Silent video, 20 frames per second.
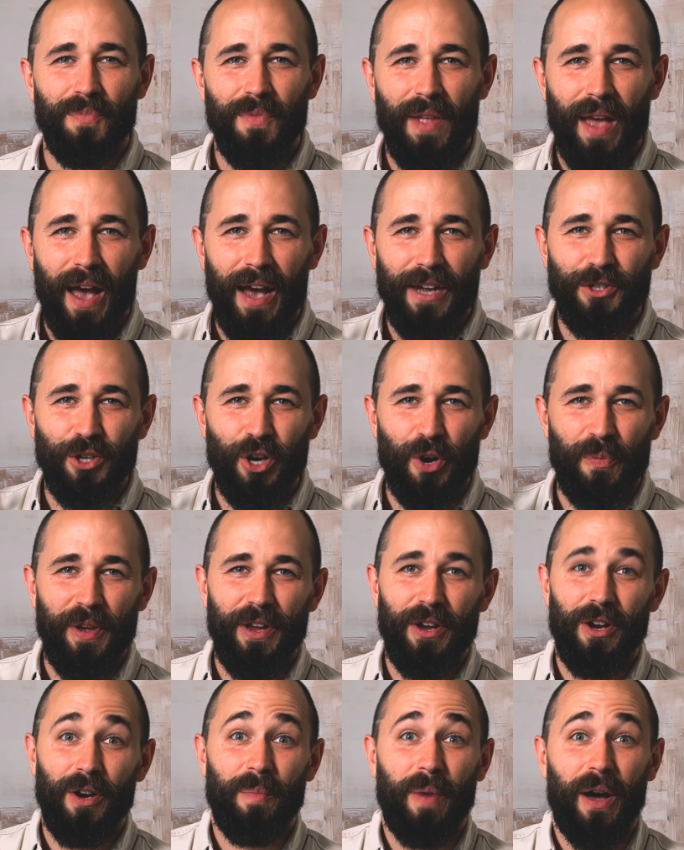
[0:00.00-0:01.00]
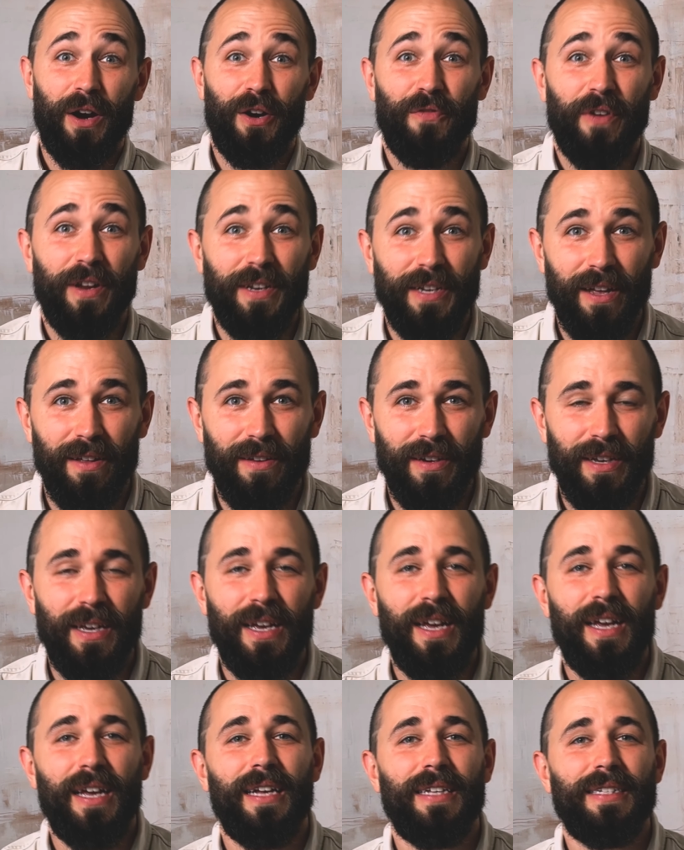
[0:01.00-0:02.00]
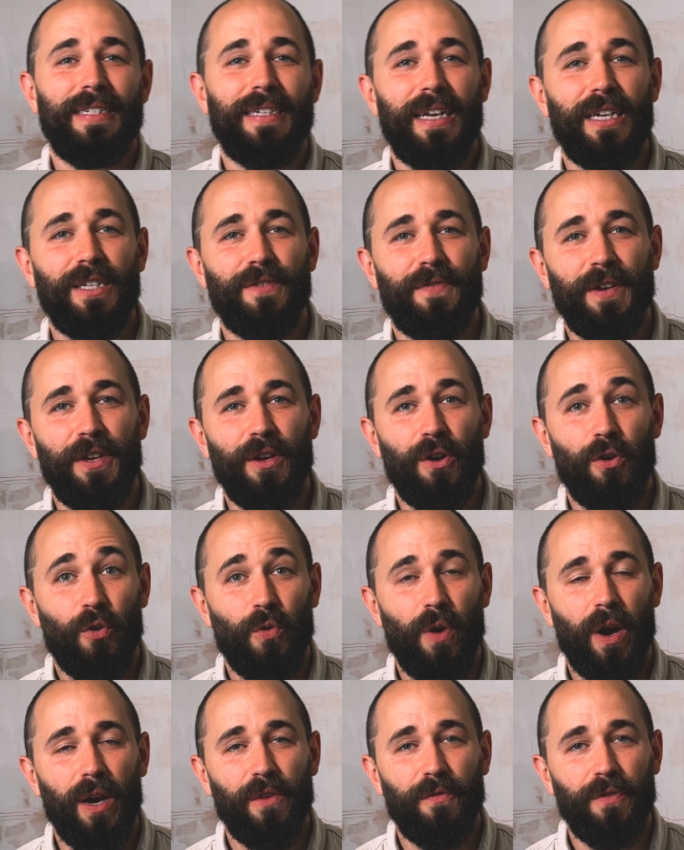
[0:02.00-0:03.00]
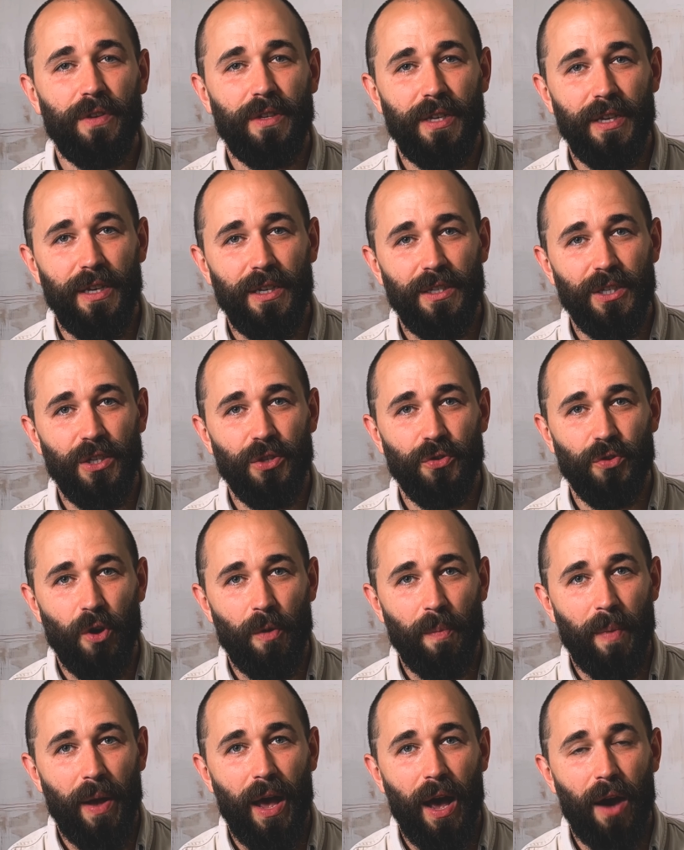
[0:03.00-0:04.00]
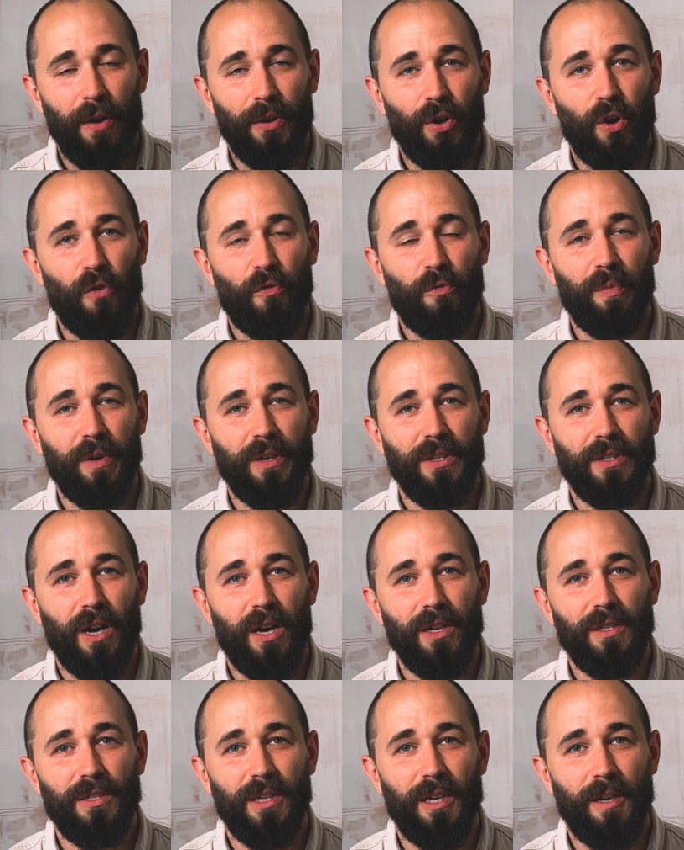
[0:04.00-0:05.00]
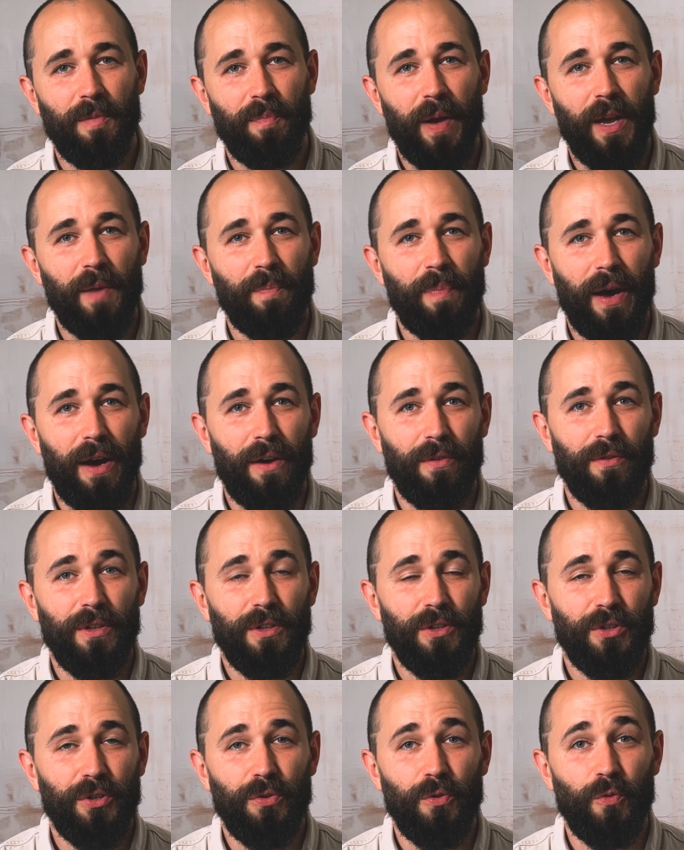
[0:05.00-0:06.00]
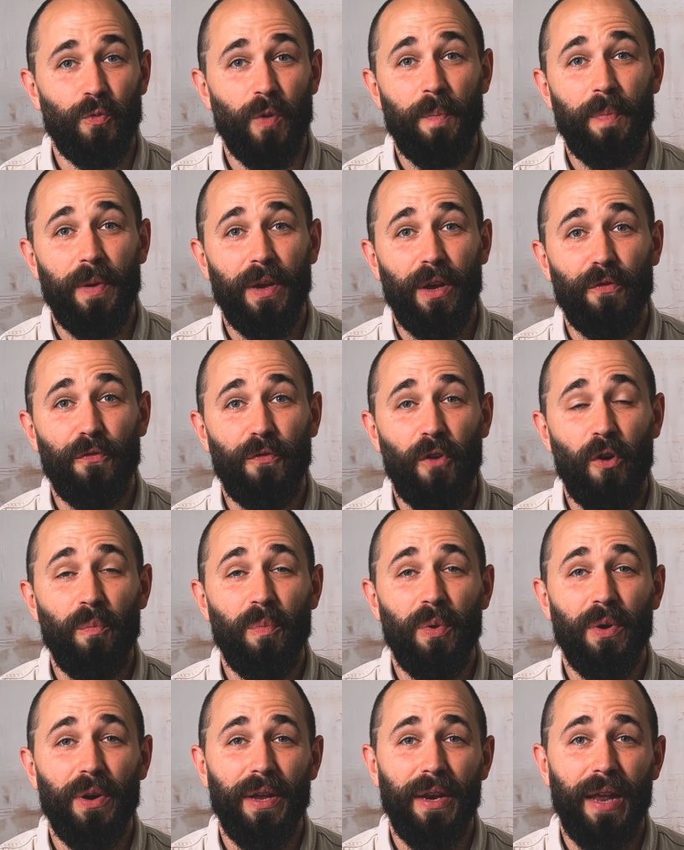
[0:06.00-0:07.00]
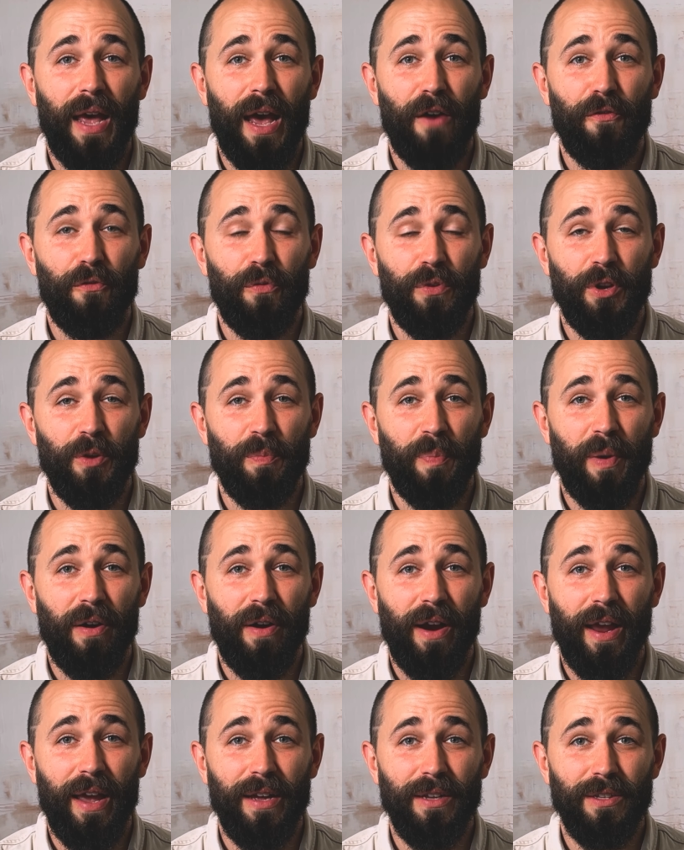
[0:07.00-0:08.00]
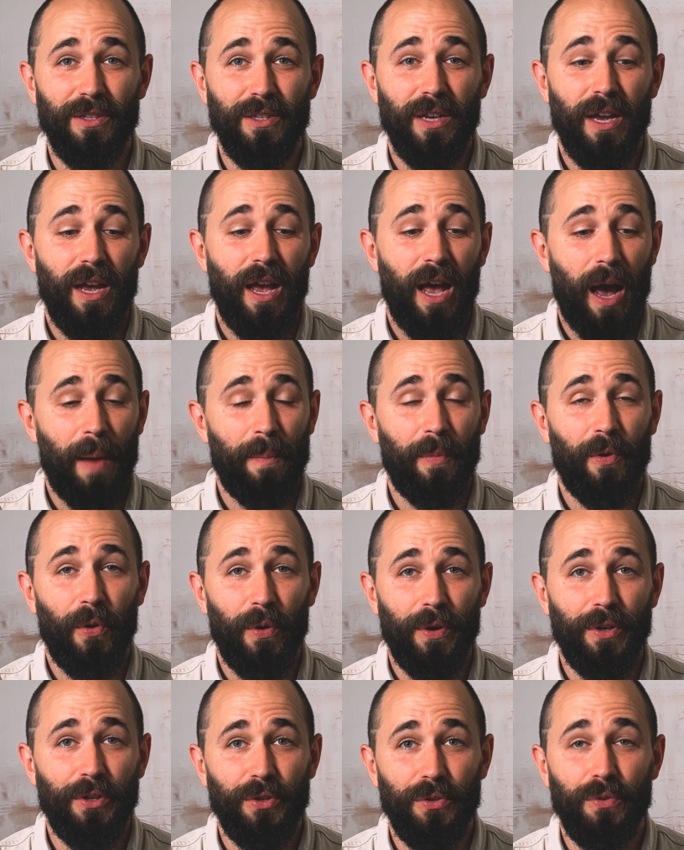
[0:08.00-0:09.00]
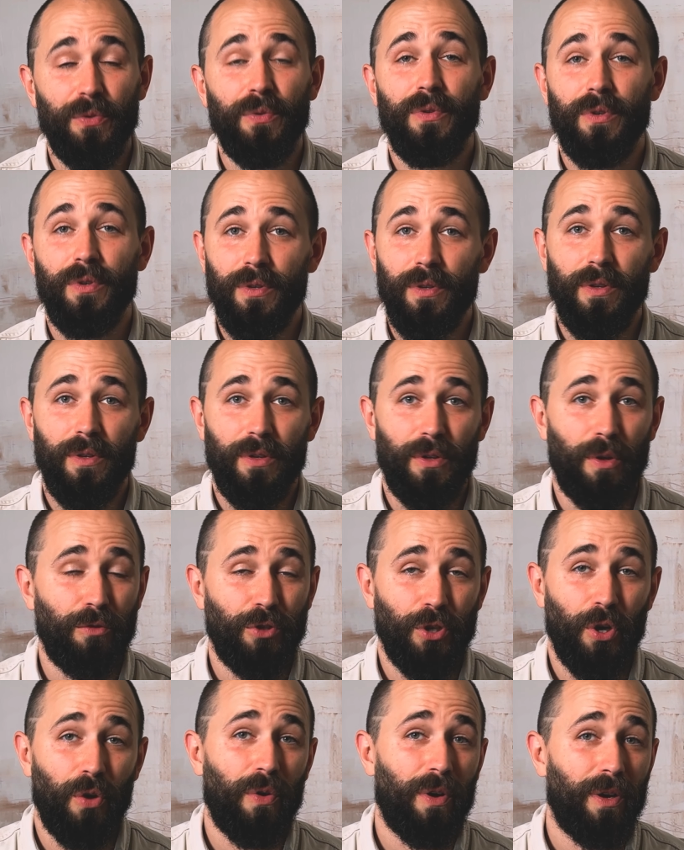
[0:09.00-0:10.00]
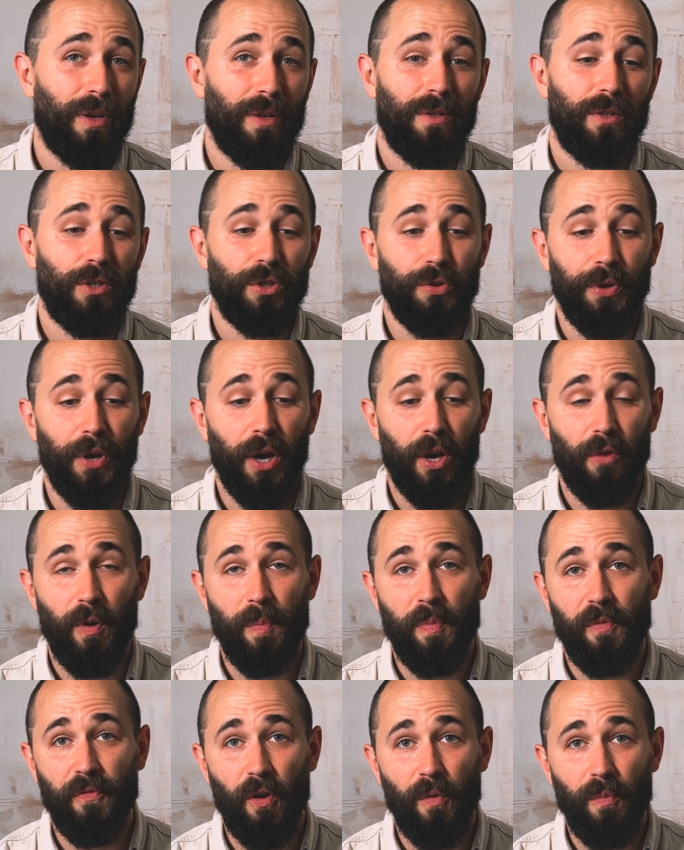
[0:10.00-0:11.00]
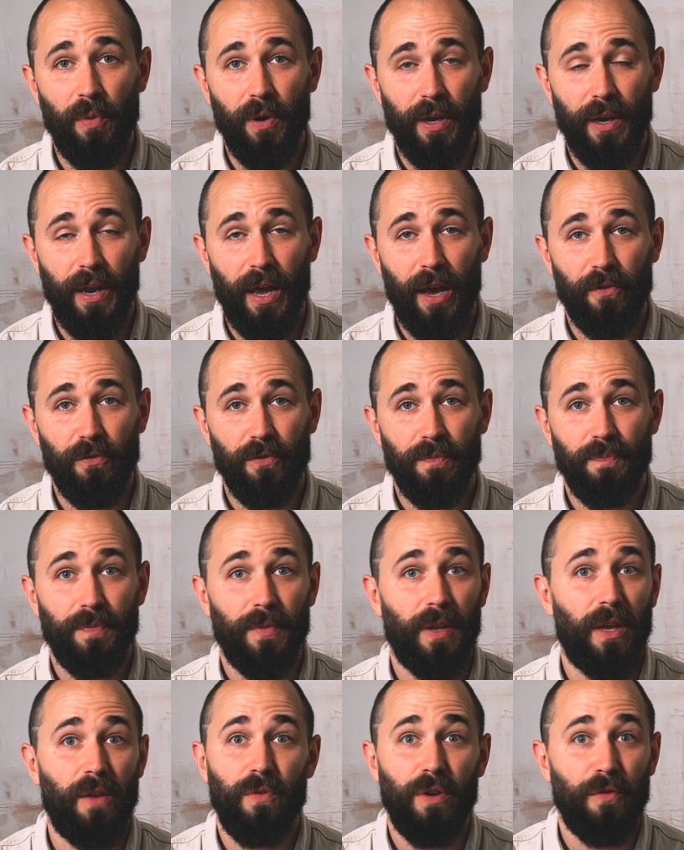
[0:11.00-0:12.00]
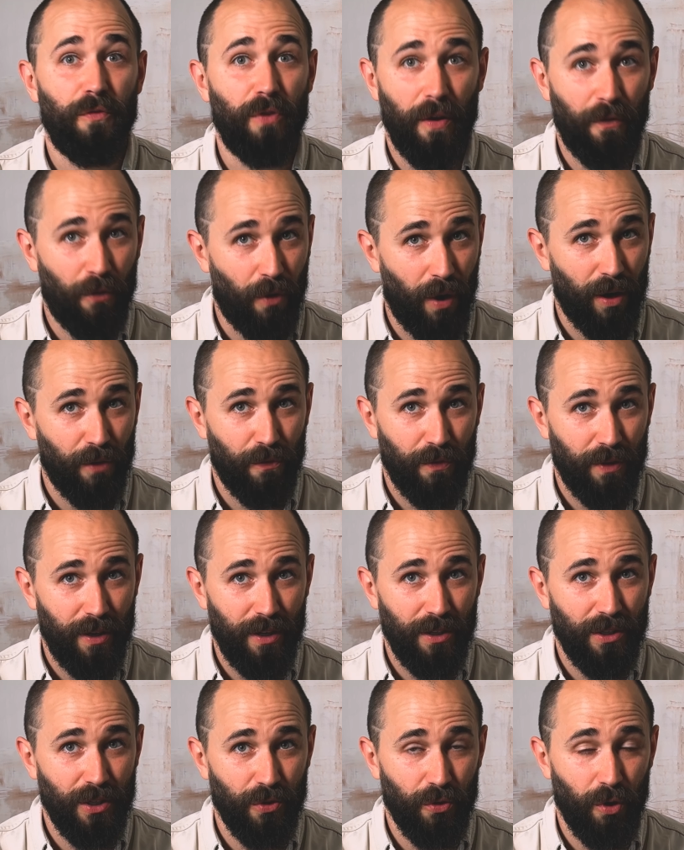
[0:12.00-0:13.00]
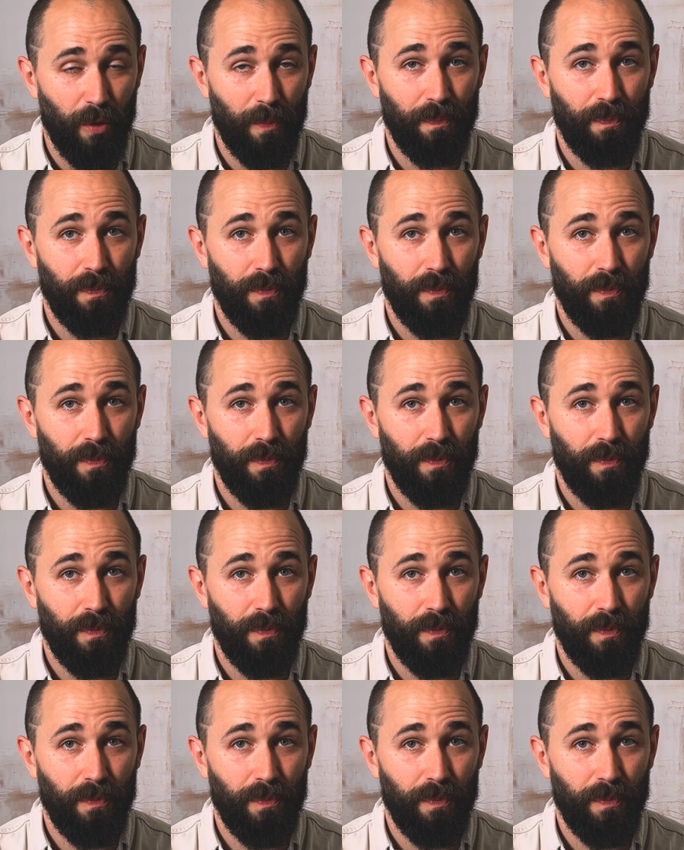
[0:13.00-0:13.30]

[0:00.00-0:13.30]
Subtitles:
Hi, Jeremy here, Modern Vitality. In today's video, chronic fatigue syndrome, how to go from exhausted and bedbound to ripping a phone book in half with your bare hands. I'm going to, no joke, show you how to rip a phone book in half, even if you have chronic fatigue syndrome.